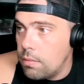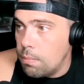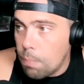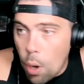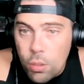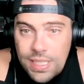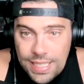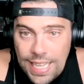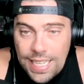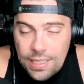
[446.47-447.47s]
most
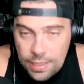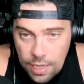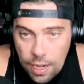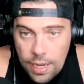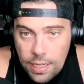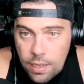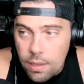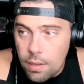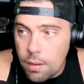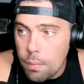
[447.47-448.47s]
things
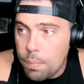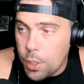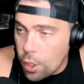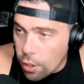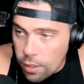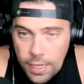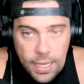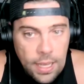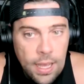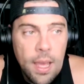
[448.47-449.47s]
done
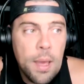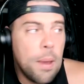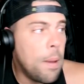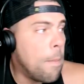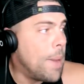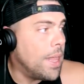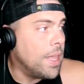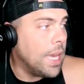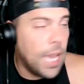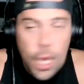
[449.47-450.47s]
purely by
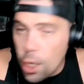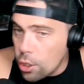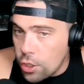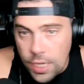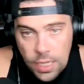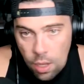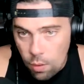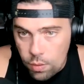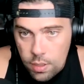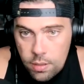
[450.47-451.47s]
the energy
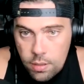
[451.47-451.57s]
alone.